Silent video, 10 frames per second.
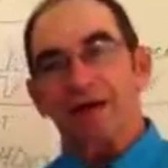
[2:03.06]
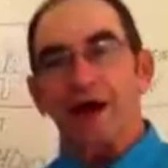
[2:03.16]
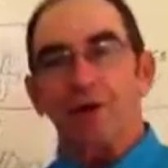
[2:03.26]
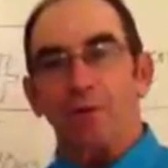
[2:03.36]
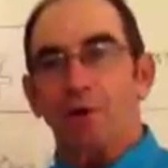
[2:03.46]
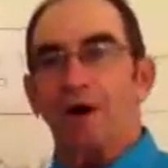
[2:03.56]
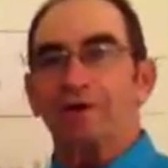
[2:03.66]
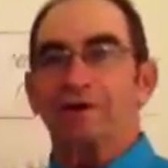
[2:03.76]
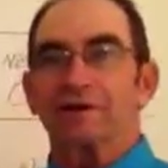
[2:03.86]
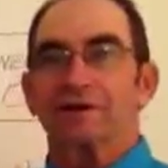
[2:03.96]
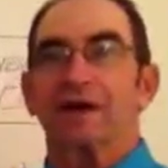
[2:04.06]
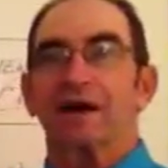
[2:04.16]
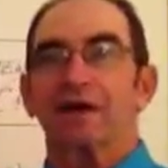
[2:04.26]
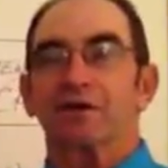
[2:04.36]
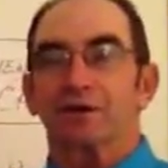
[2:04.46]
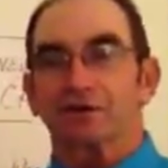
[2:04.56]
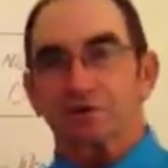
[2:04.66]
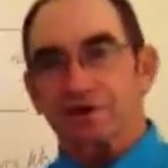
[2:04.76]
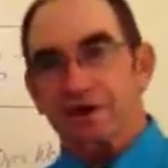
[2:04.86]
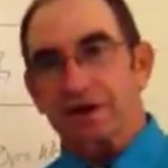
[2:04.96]
out what is there,
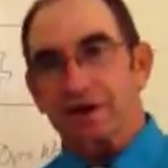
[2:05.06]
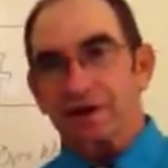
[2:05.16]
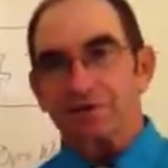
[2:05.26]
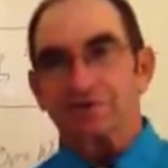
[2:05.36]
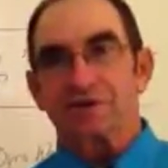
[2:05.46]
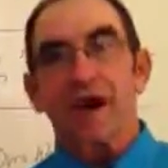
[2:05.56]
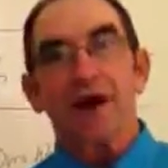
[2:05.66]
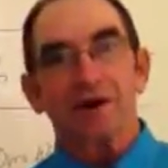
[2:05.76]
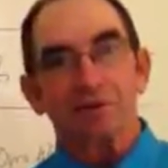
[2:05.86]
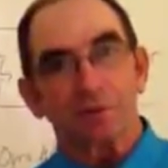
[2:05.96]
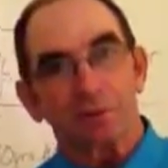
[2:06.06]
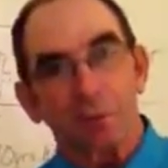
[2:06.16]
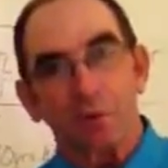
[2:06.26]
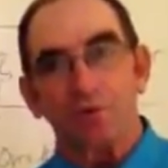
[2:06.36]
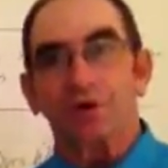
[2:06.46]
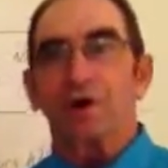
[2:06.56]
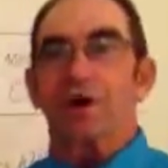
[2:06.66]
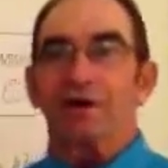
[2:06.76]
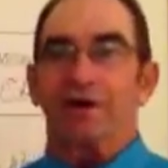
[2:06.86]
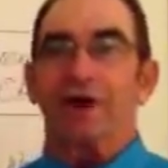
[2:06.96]
to get a scouting report
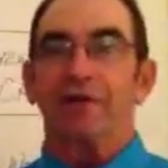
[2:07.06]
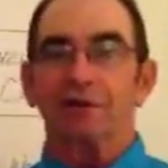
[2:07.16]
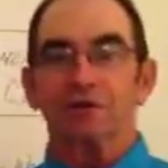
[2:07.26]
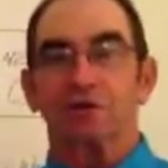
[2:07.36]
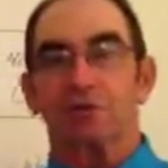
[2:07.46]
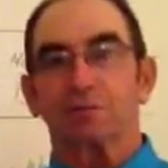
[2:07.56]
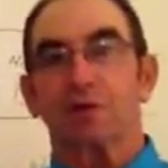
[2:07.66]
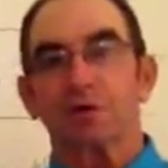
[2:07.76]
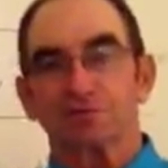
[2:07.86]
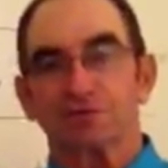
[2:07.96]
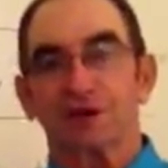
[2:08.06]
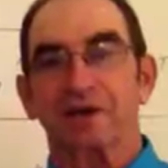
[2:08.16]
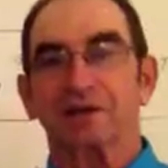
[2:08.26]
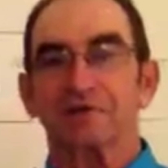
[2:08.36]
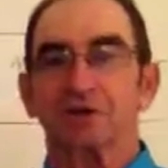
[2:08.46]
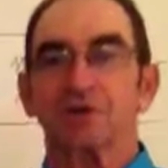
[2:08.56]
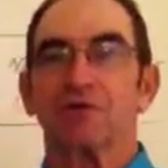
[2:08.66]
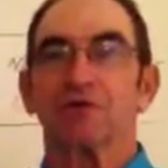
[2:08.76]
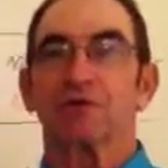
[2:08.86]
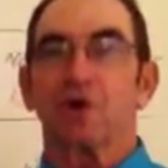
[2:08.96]
of how they should approach to take this
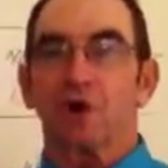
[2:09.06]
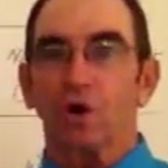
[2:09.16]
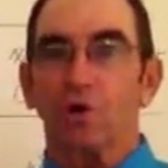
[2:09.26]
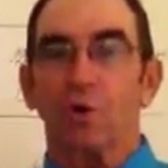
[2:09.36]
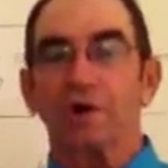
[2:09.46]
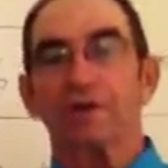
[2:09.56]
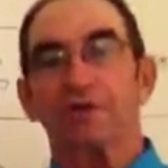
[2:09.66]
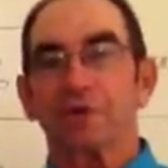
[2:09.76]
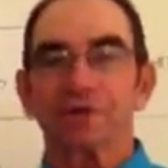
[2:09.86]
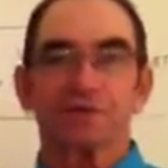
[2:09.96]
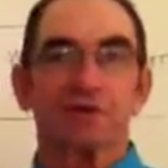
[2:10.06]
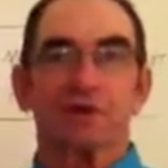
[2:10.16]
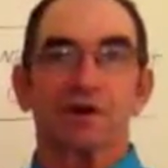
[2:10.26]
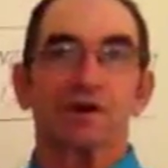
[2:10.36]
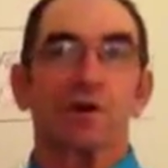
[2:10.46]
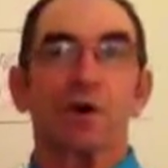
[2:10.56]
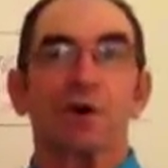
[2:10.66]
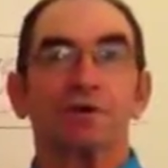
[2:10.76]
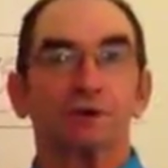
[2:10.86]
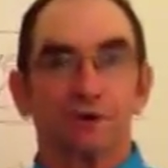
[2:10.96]
over, or whatever it is that they're
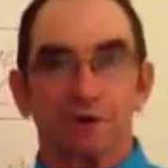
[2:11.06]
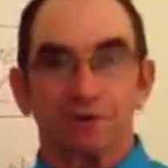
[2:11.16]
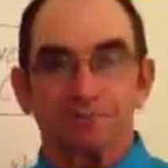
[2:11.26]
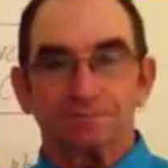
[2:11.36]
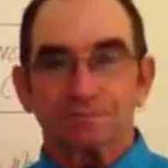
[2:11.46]
going to do.